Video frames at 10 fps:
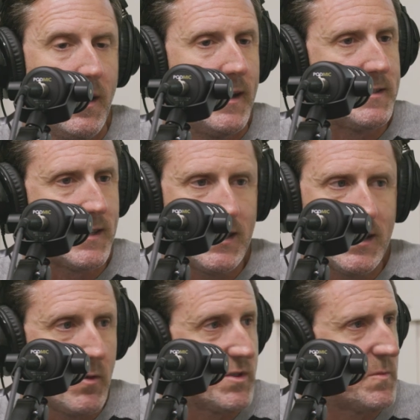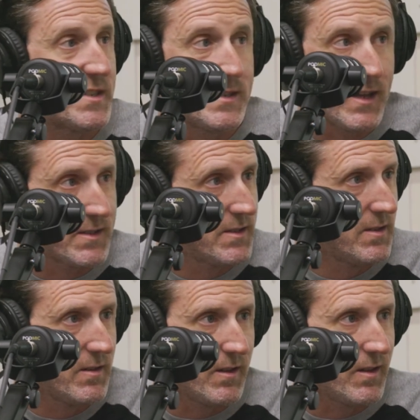As a kid, I was obsessed
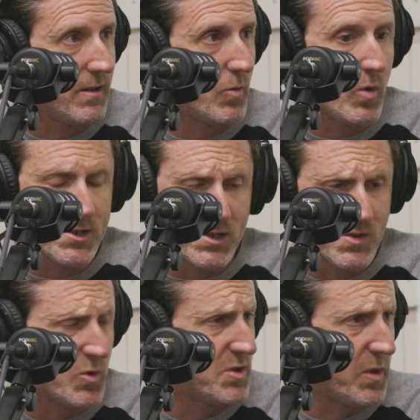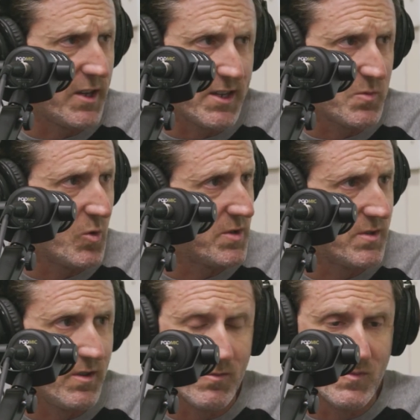watching sports, playing sports,
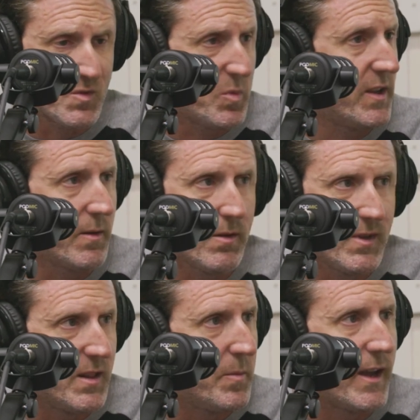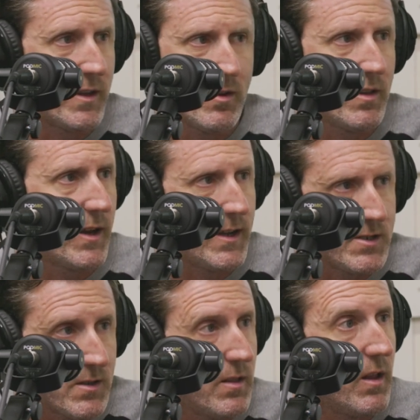just playing them in the backyard. I
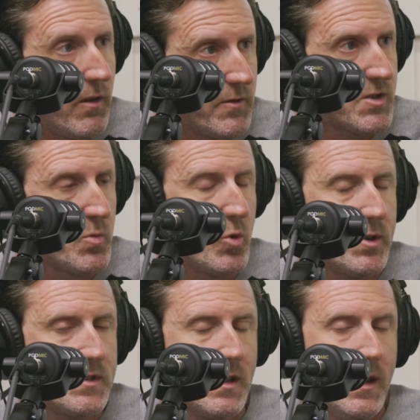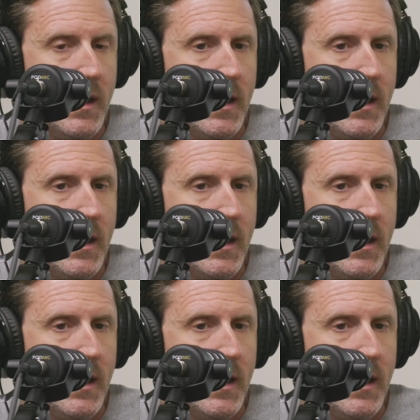just loved sports.